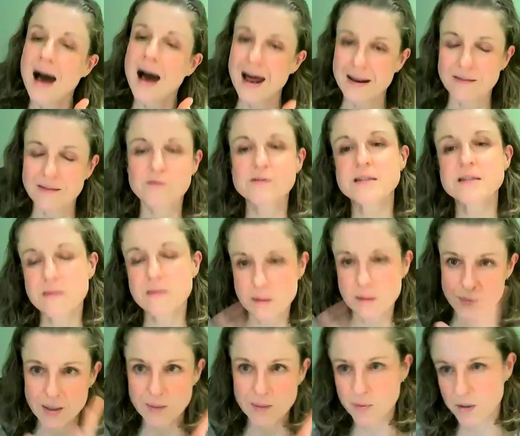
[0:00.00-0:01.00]
And obviously,
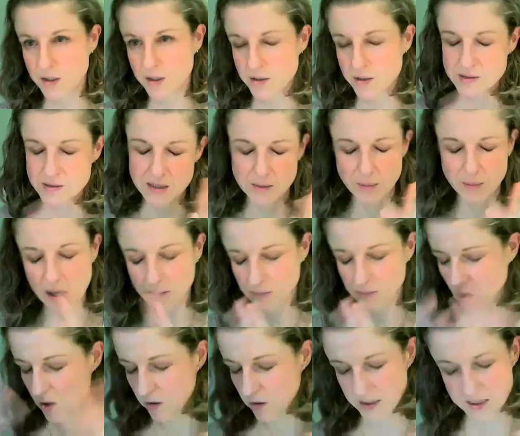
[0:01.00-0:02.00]
then people are using the black
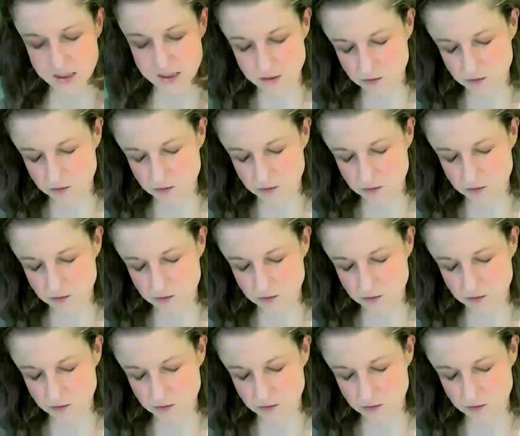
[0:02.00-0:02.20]
market